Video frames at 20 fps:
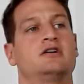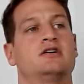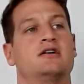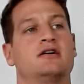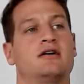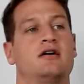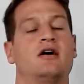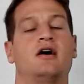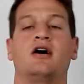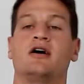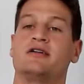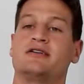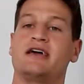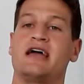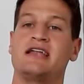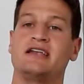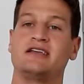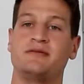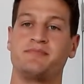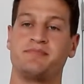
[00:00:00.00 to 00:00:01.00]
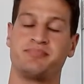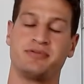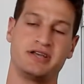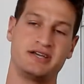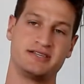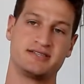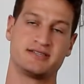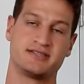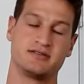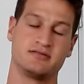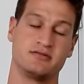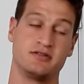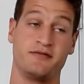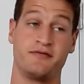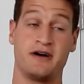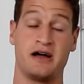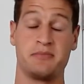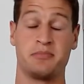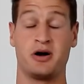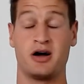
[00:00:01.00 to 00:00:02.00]
on any place you
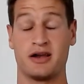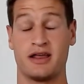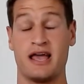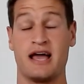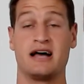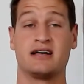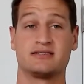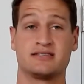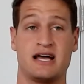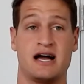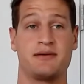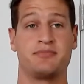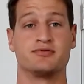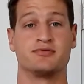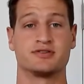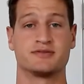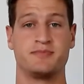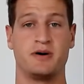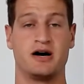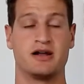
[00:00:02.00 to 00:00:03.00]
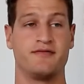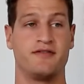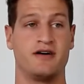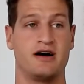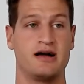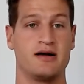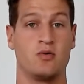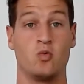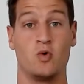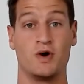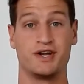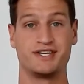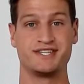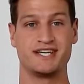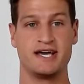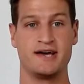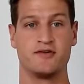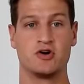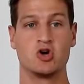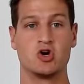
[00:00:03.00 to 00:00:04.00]
find podcasts, Apple, Spotify,
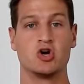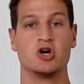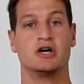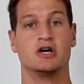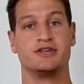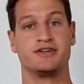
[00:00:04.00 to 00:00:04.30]
whatever.